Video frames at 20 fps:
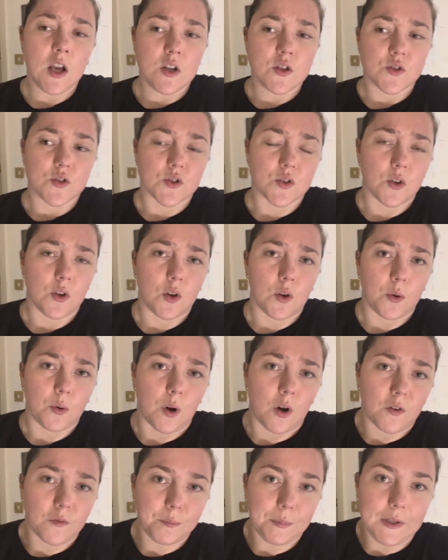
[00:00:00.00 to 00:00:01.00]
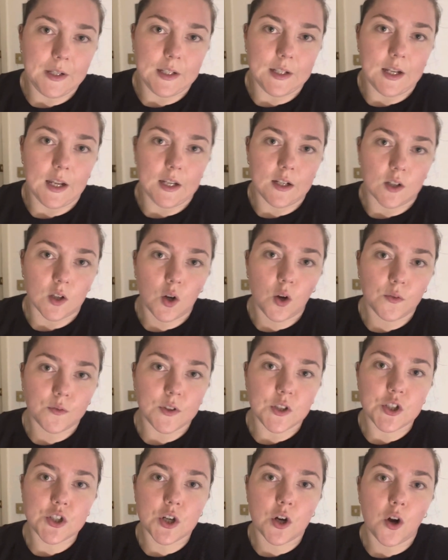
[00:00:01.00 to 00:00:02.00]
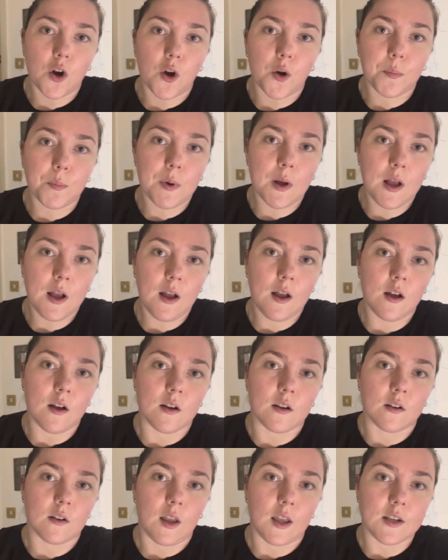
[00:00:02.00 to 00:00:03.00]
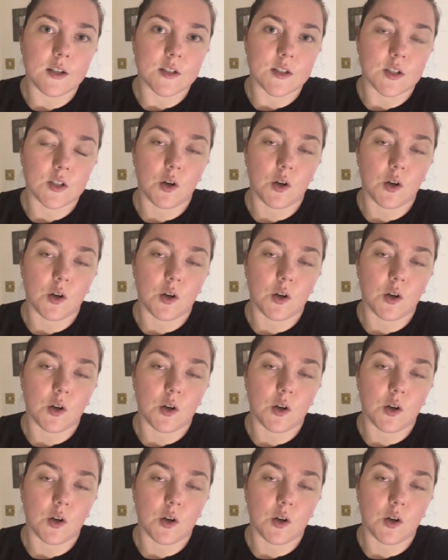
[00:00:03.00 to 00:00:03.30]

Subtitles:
So I've been in a coffee shop, edited